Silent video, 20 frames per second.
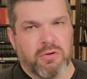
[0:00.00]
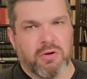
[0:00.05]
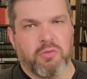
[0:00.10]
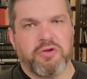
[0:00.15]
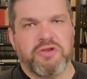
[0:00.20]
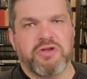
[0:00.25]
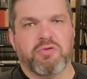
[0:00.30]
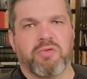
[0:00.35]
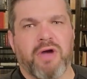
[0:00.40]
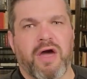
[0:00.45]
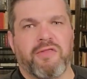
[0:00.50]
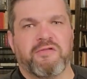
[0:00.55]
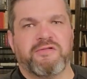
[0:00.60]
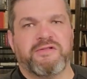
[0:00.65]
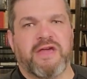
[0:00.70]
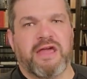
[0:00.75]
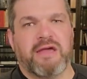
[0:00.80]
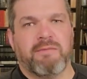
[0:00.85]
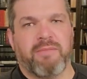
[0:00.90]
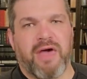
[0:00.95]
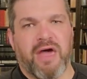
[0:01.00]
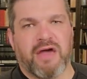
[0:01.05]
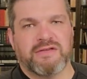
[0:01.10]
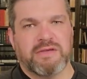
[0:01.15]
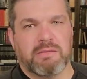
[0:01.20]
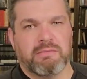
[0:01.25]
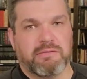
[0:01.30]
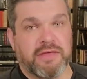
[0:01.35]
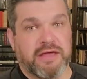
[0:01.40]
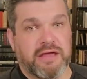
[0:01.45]
or would you rather take back
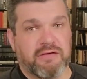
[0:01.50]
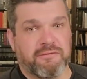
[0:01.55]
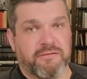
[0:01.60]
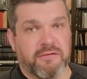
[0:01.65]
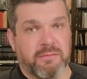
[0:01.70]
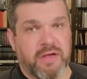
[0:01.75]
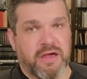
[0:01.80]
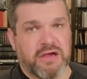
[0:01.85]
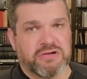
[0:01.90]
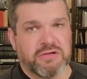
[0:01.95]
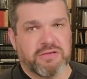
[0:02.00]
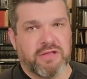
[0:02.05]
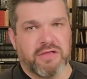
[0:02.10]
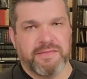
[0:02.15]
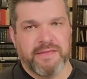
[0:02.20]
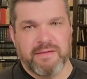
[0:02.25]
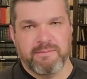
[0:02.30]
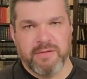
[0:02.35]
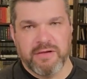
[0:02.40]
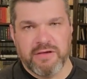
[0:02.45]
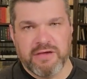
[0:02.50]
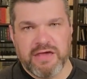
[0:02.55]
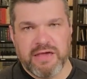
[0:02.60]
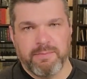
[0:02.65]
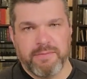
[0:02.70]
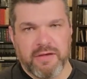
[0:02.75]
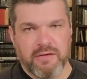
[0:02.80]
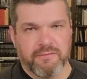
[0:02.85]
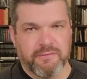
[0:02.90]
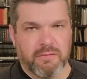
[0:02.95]
some of the information that they've been
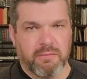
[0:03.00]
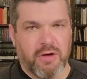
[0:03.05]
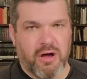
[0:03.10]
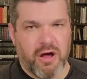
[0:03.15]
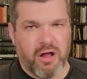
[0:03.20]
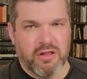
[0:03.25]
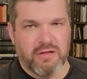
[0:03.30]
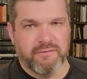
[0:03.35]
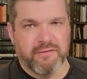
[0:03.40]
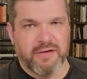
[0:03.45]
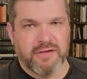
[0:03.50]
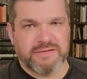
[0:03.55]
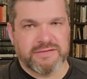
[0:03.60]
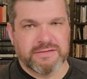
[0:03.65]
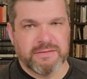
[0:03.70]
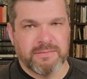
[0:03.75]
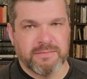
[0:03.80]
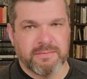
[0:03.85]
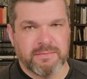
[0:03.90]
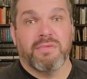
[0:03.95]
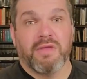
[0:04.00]
keeping from all of us?